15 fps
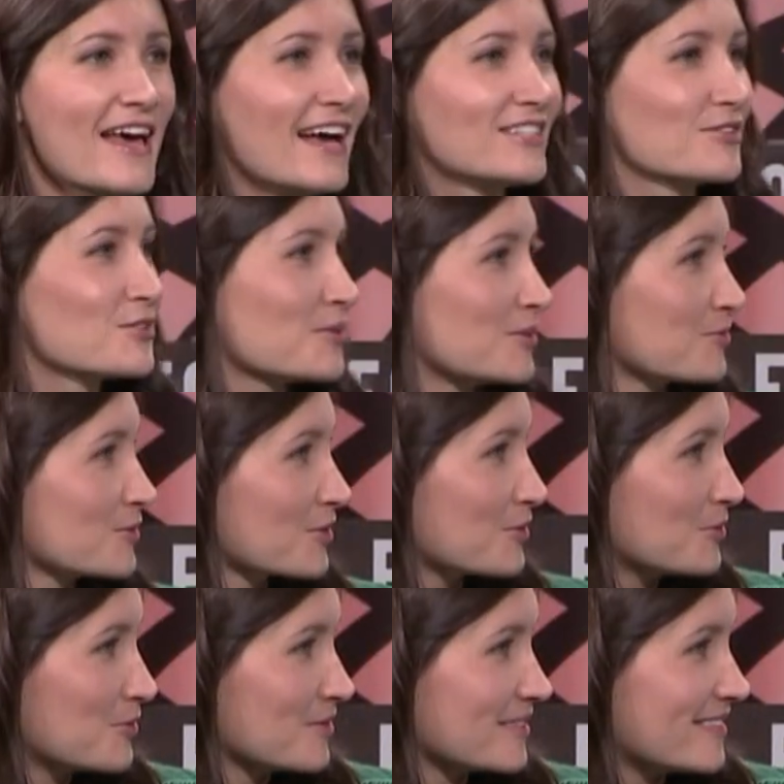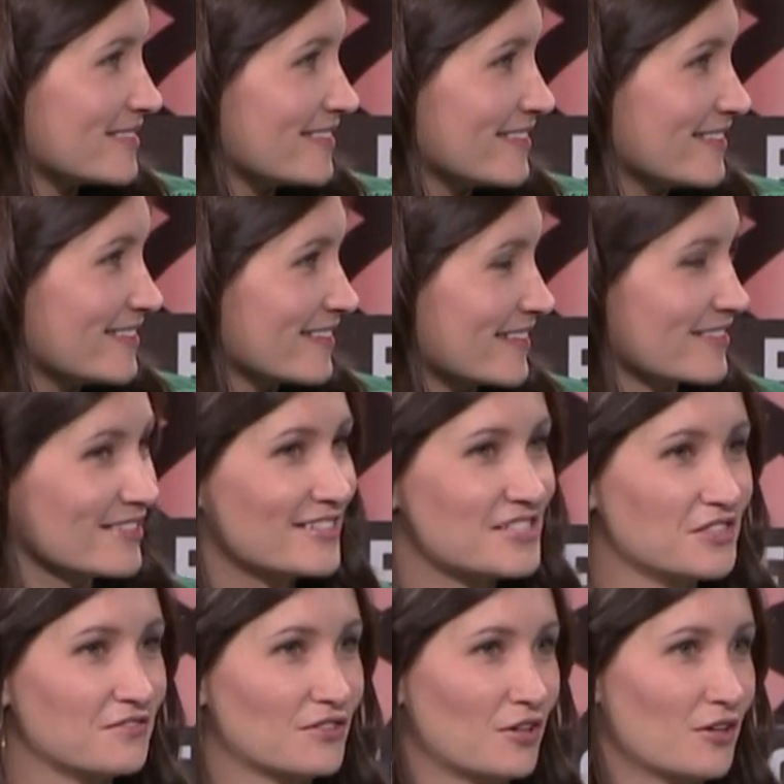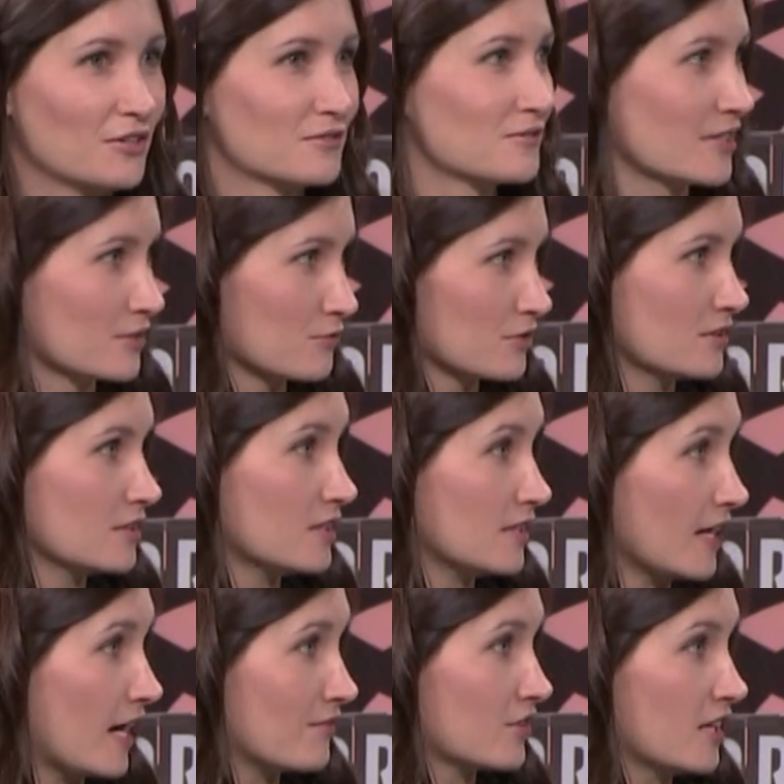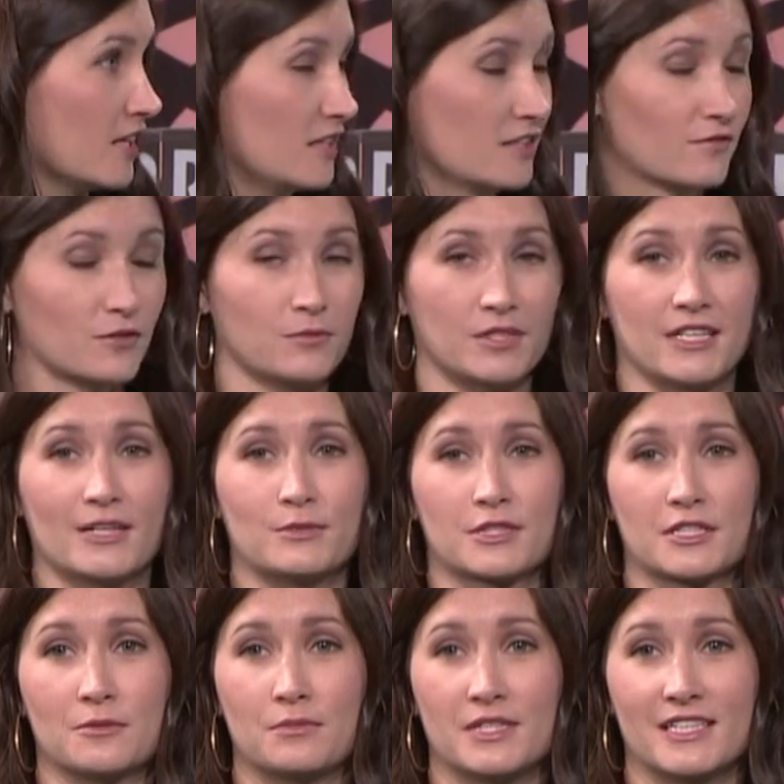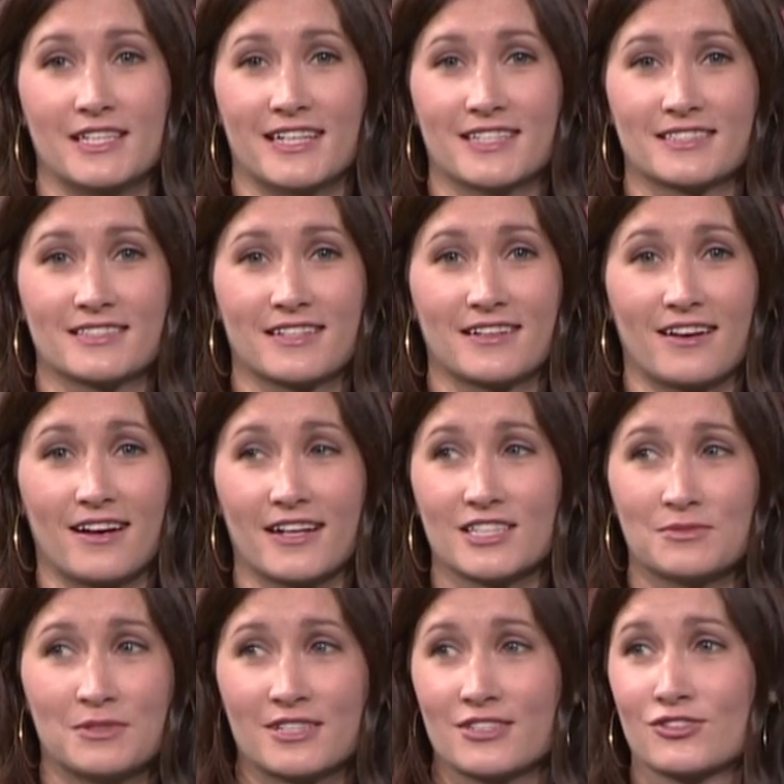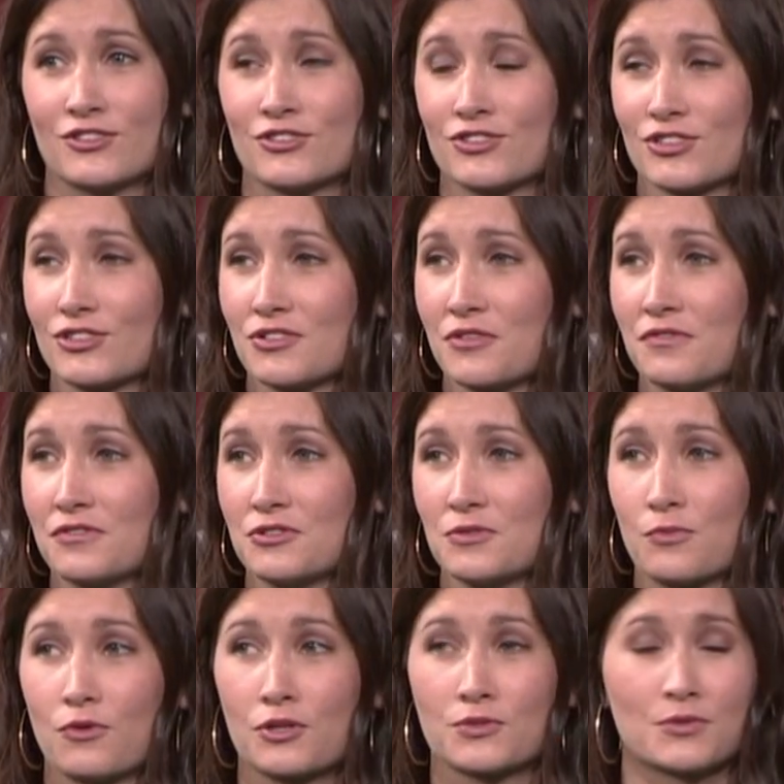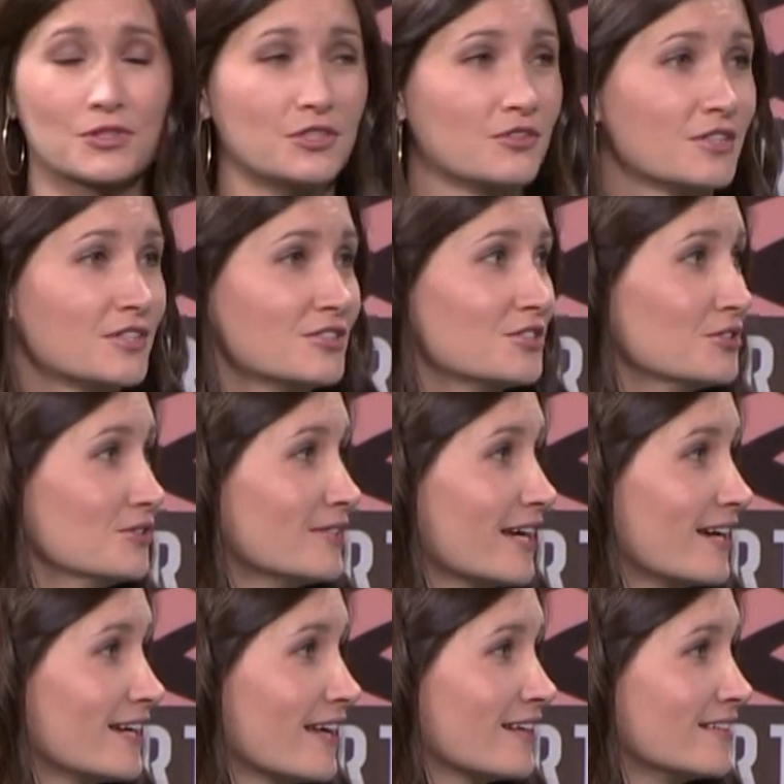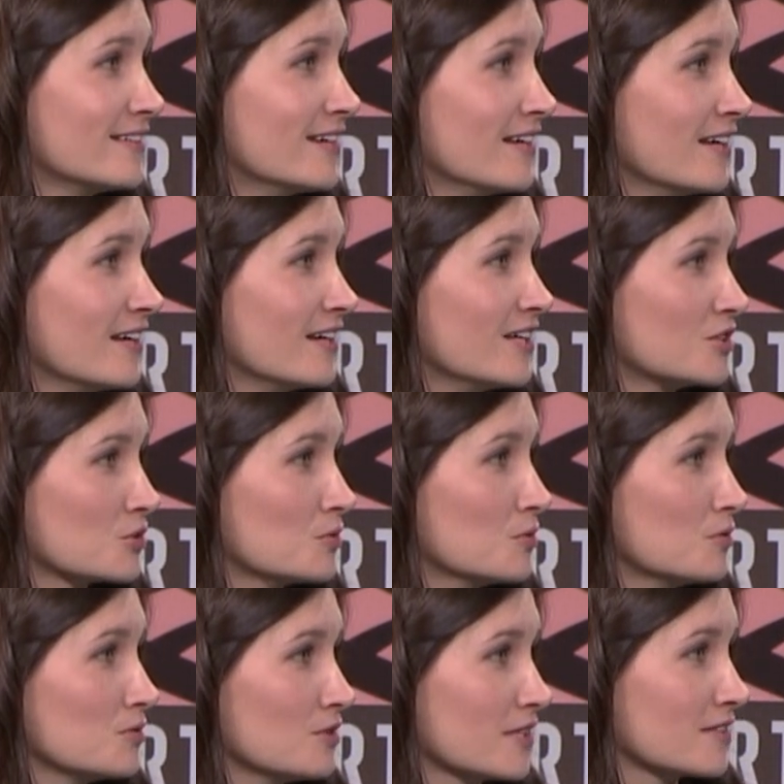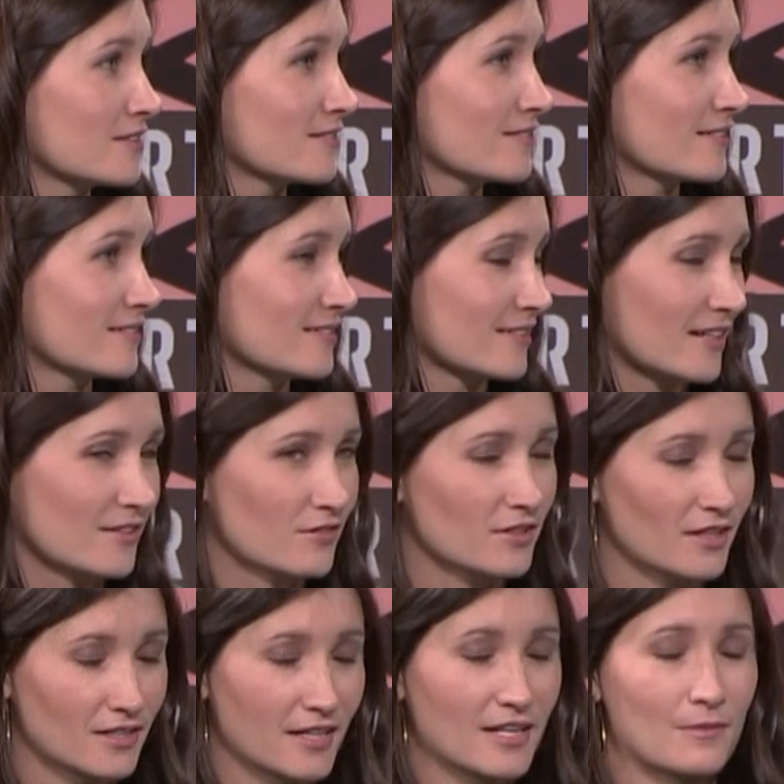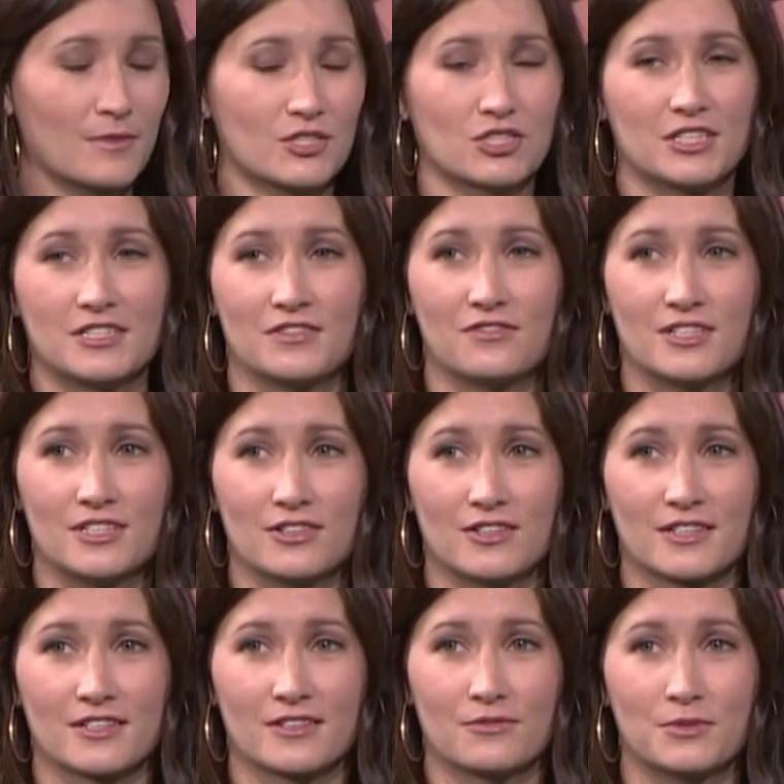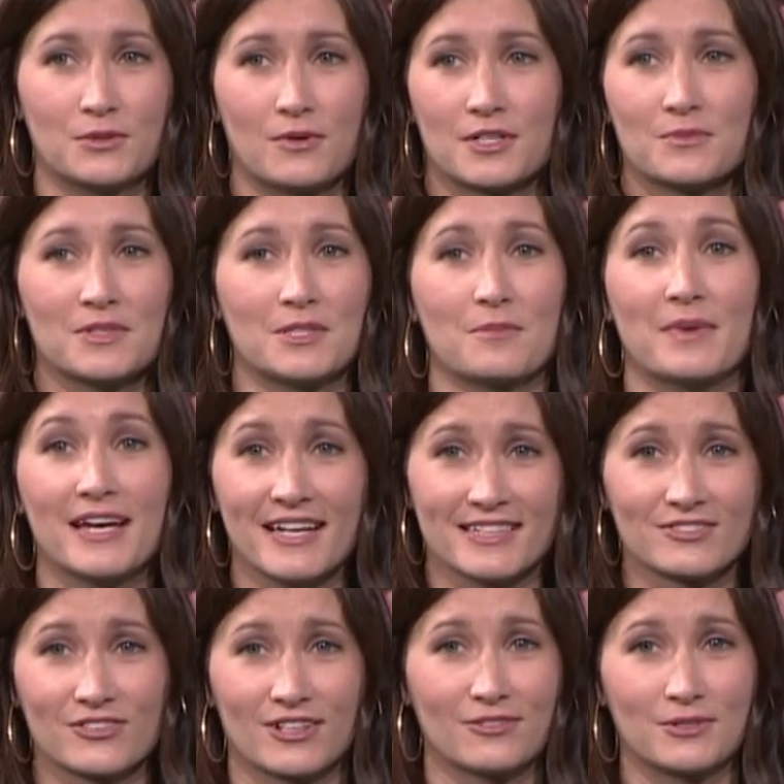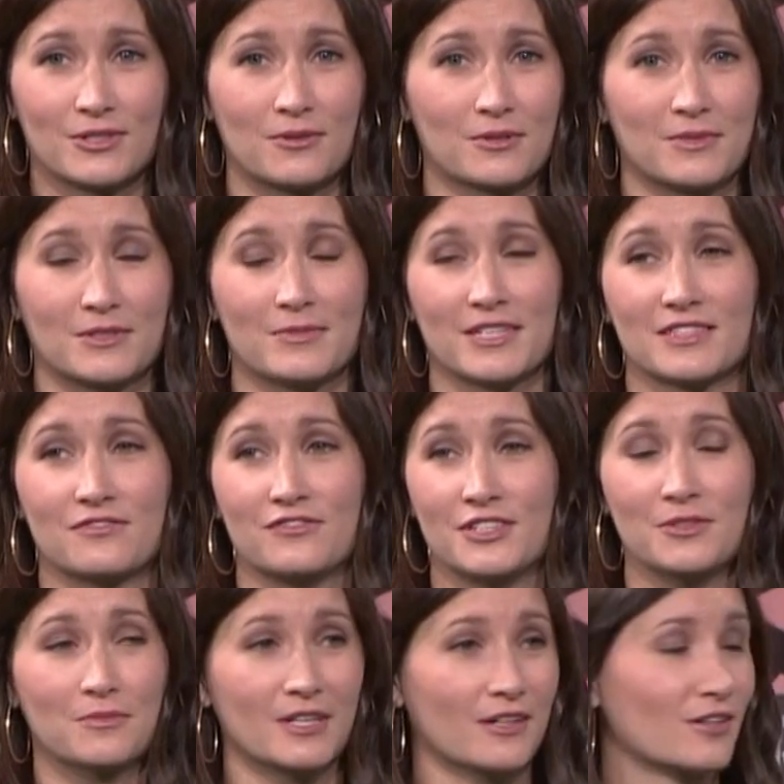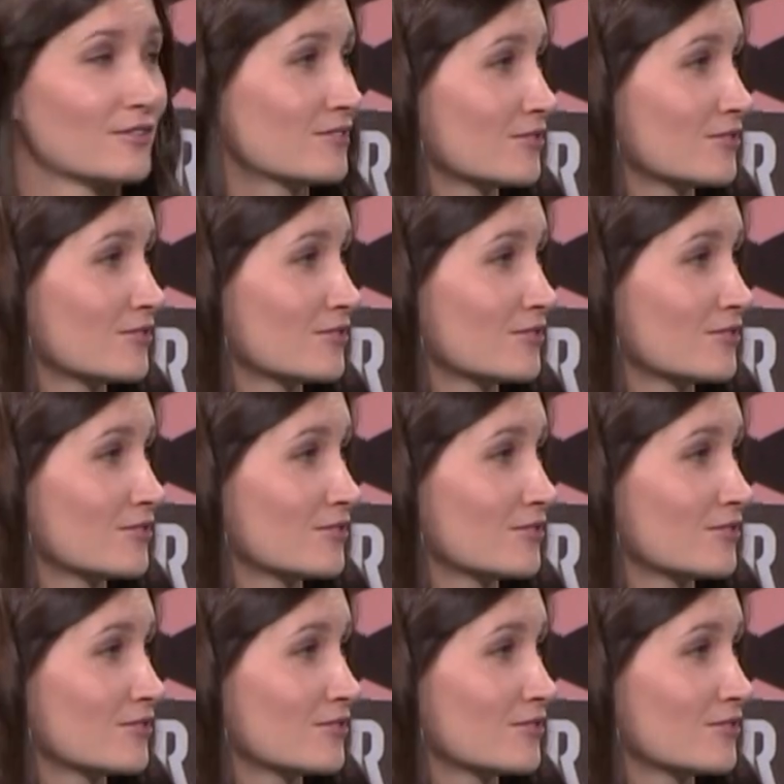And so that's why it's really cool to see like Lindsey Vonn like really advocating for being able to compete against the guys because there's just so few sports where you can do that. And it's cool, like and kind of again, I mentioned it in the video, like we want to be the best, right? We don't want to be the best female.